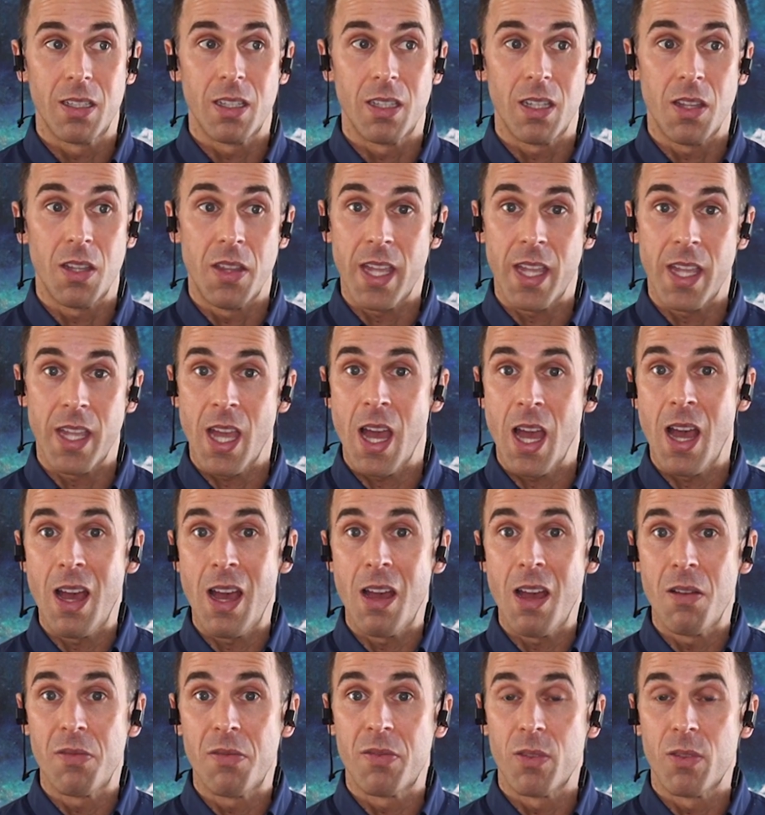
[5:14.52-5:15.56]
they
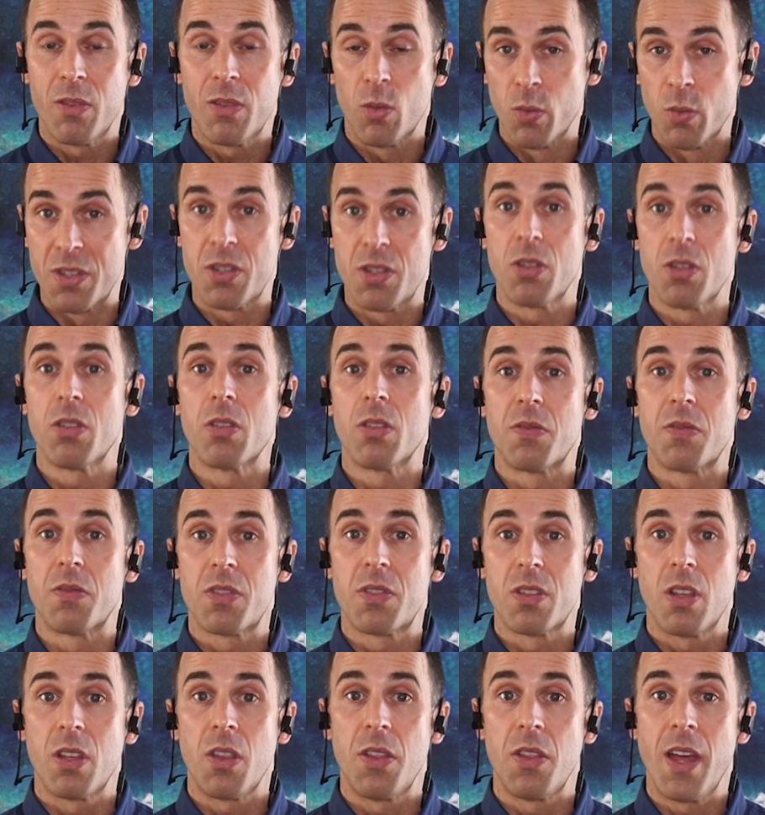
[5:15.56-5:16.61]
have
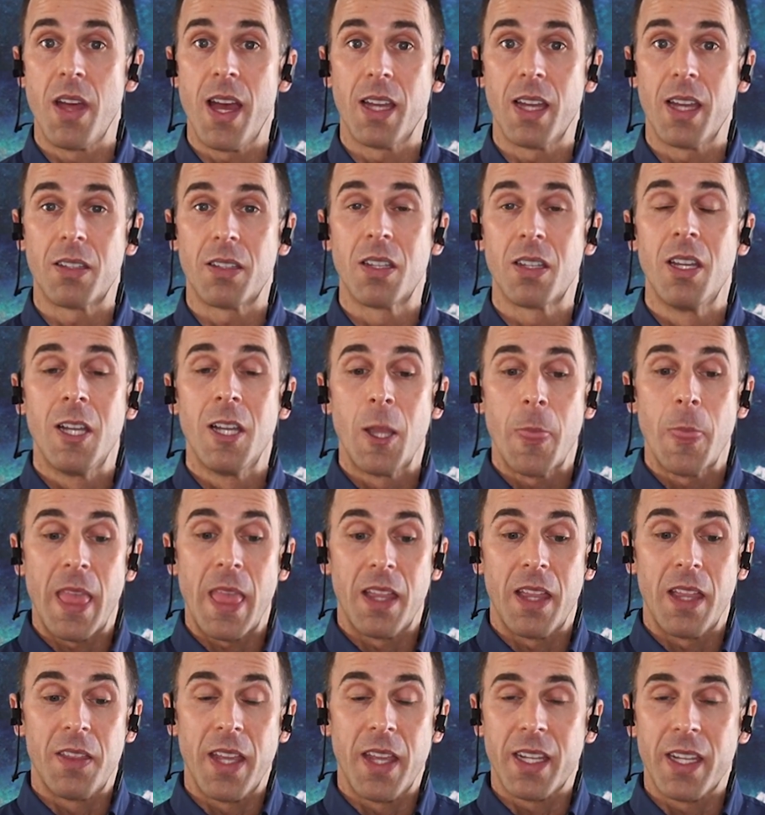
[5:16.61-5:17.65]
reserves, that
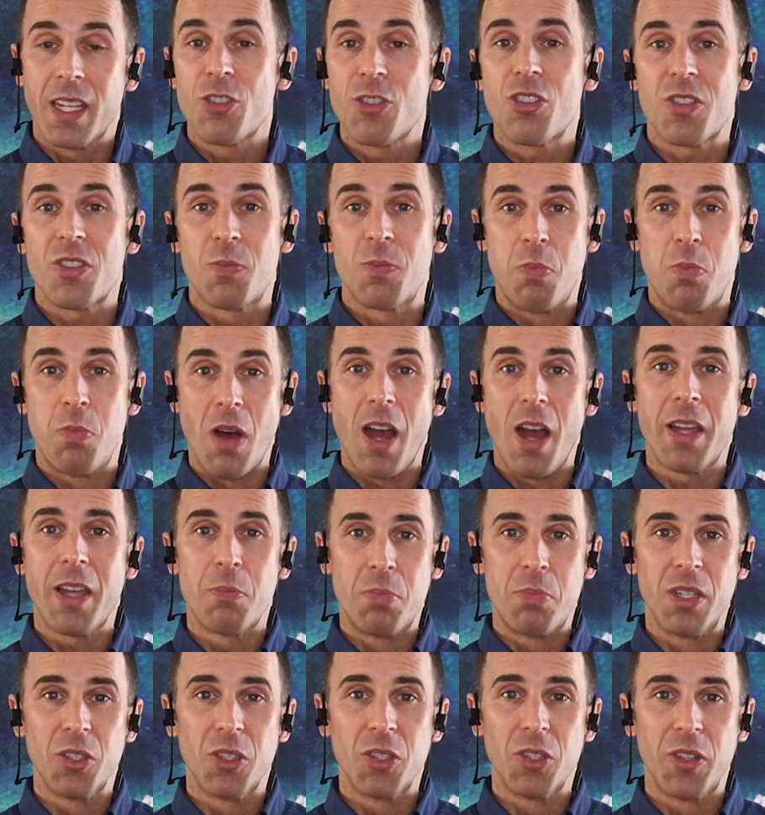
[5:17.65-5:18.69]
they didn't just buy a
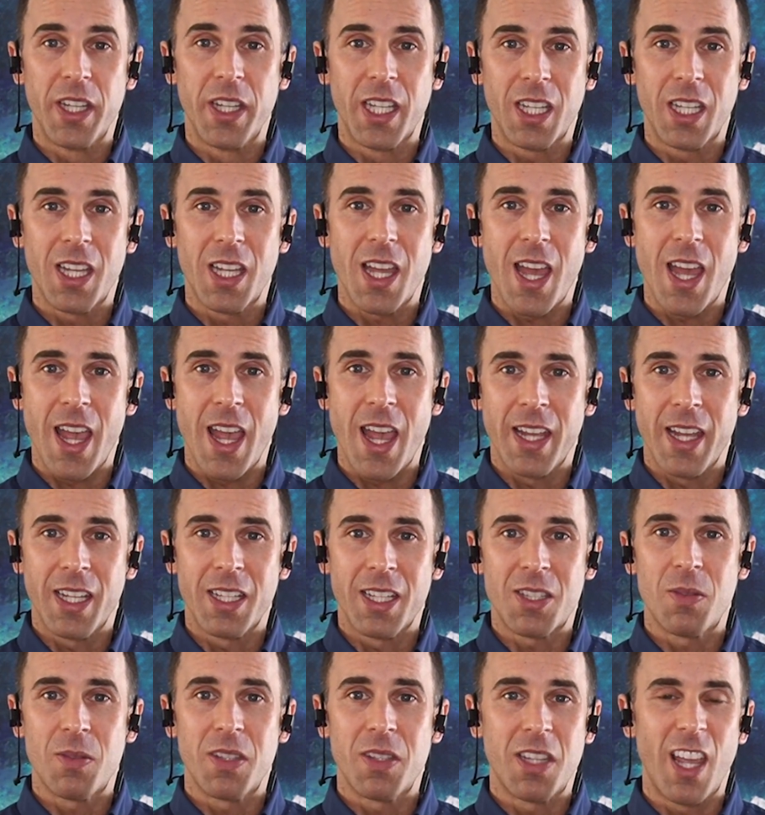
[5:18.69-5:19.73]
building and
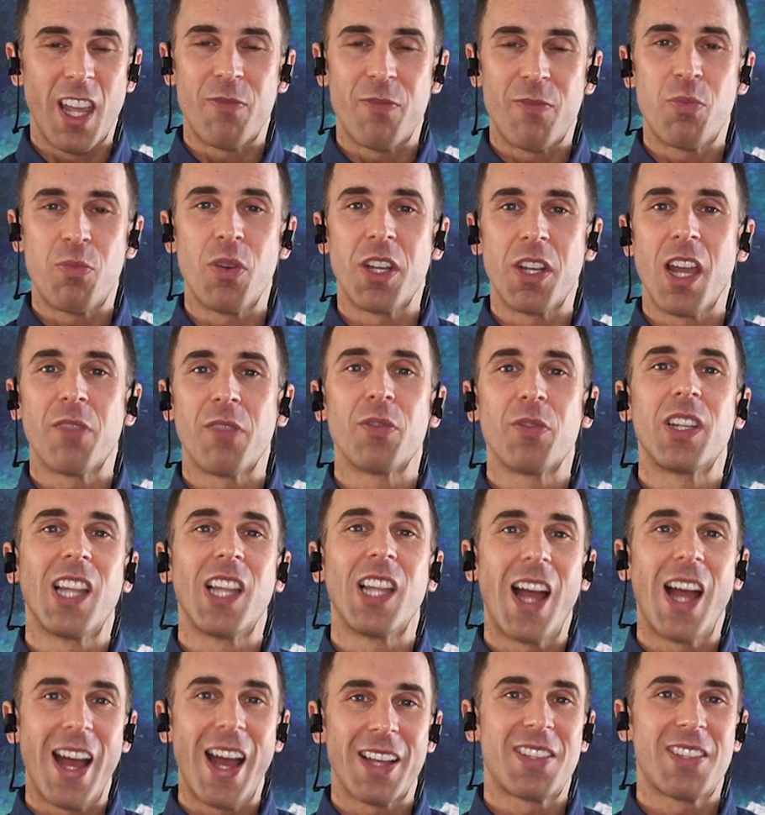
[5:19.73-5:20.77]
they've put every
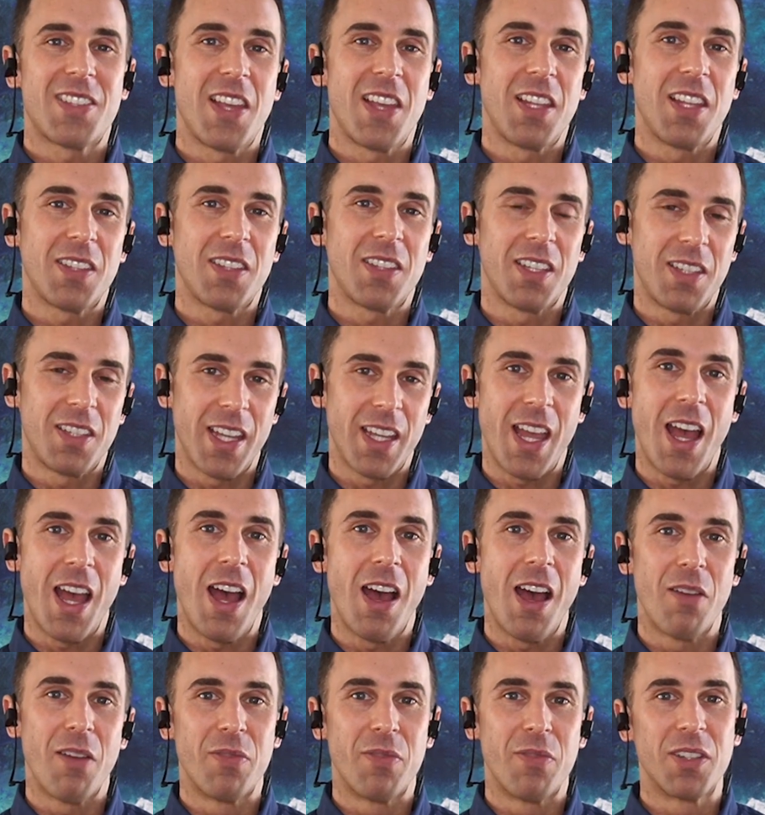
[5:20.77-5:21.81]
last cent that they
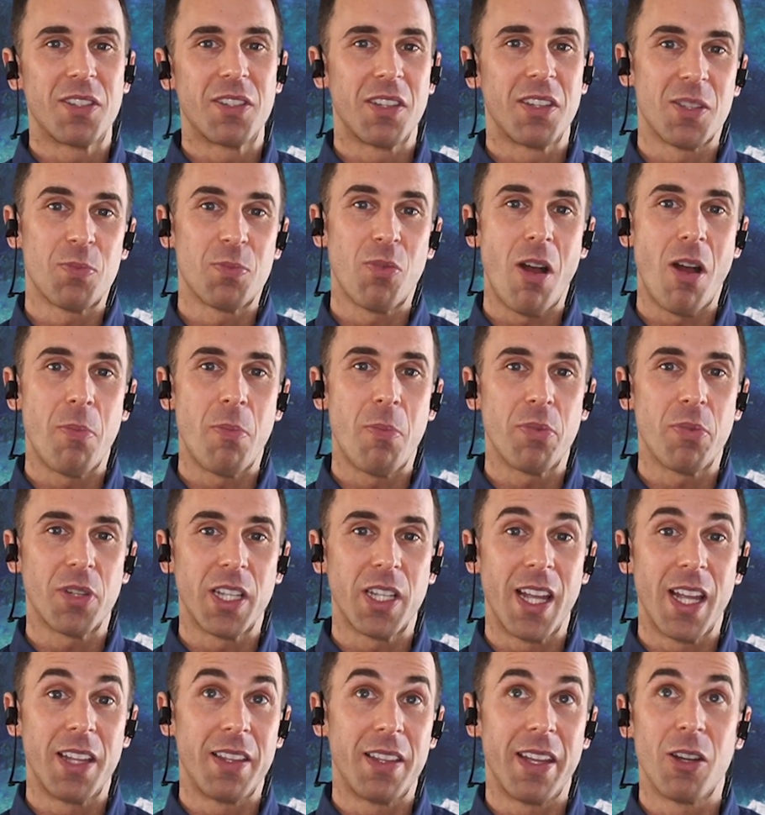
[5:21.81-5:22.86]
have into this property
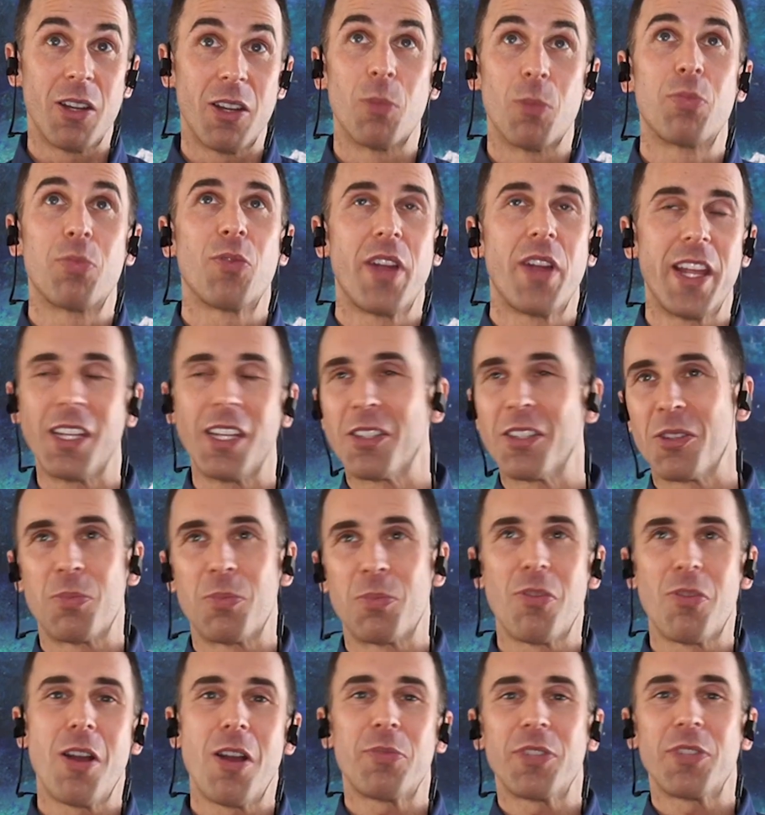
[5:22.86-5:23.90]
and they are praying to the
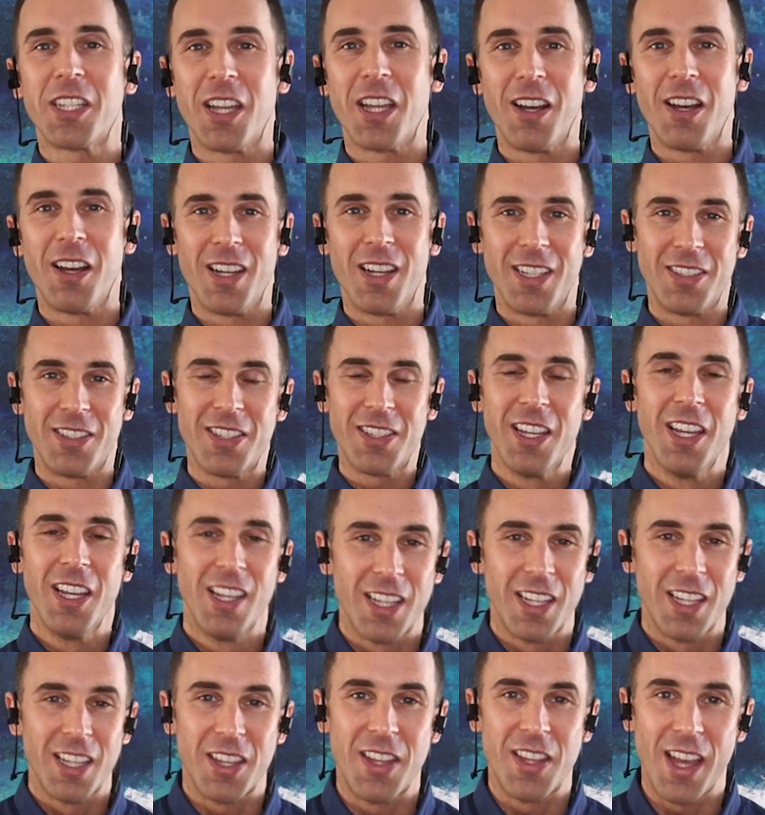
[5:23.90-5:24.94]
property gods
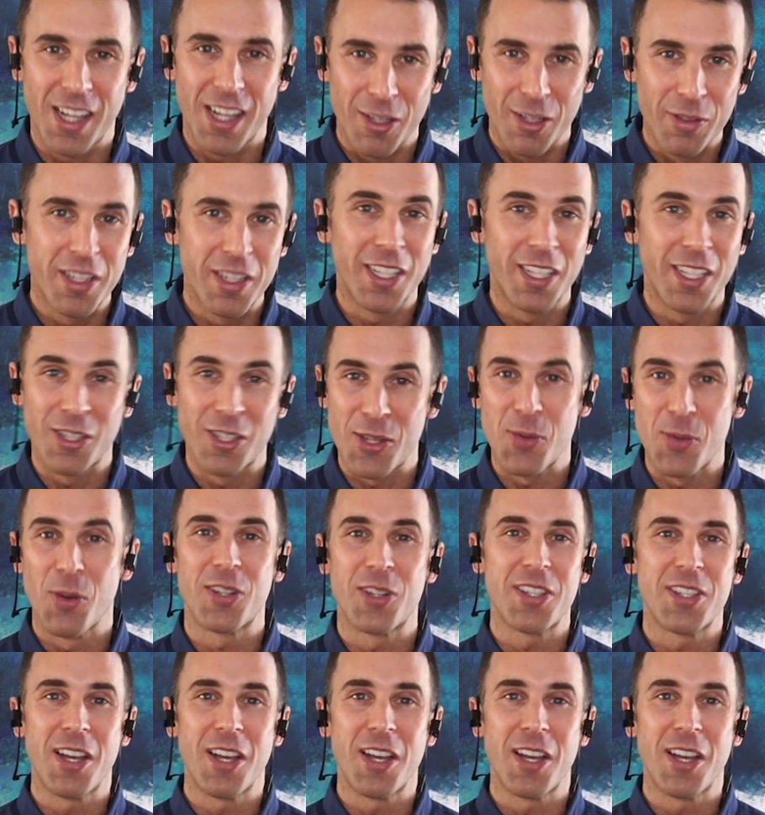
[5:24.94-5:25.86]
that everything just works